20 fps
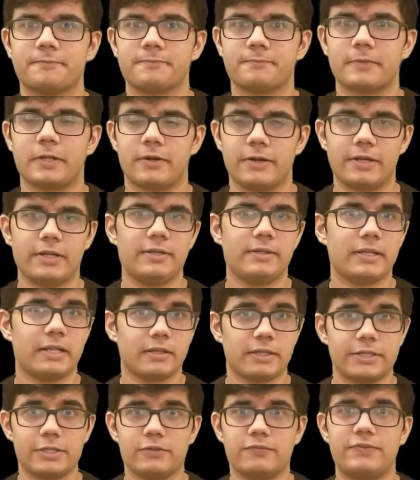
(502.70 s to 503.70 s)
All right, I'll
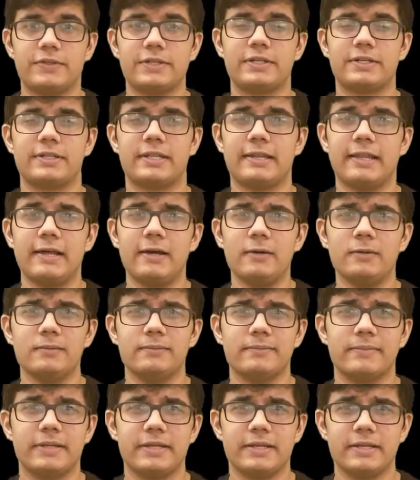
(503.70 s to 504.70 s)
let you figure that
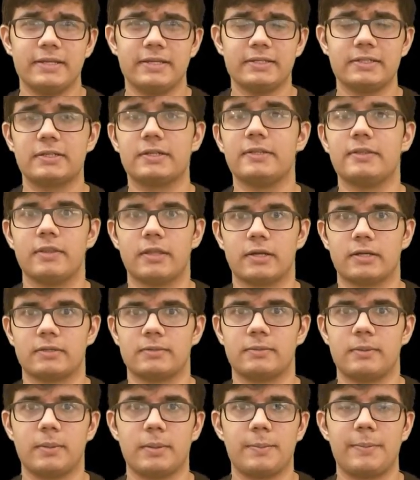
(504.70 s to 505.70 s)
out, and good luck.
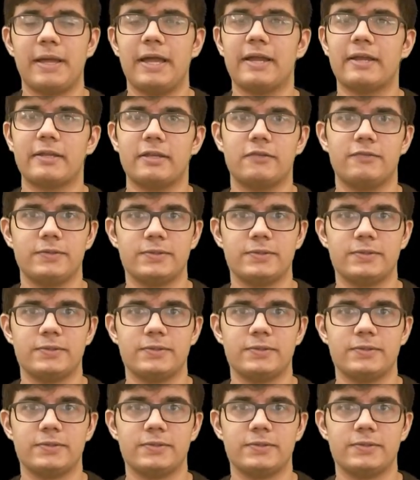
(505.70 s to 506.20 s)
I'll be back in a few